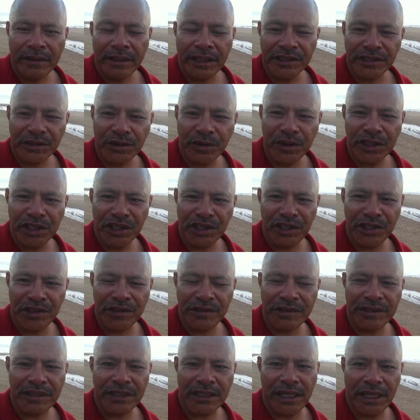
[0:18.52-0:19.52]
I saw on the
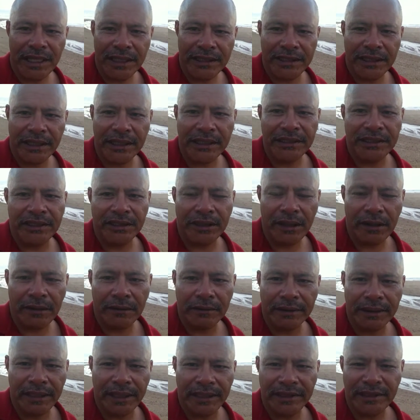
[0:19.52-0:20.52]
news today that a
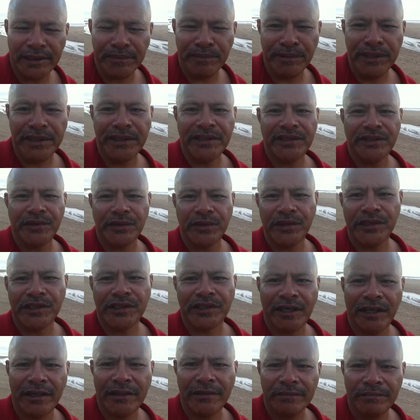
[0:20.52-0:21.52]
child had committed
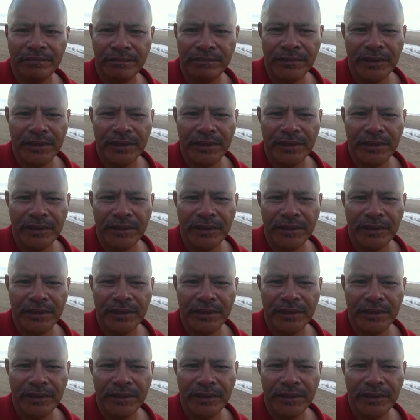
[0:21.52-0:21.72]
suicide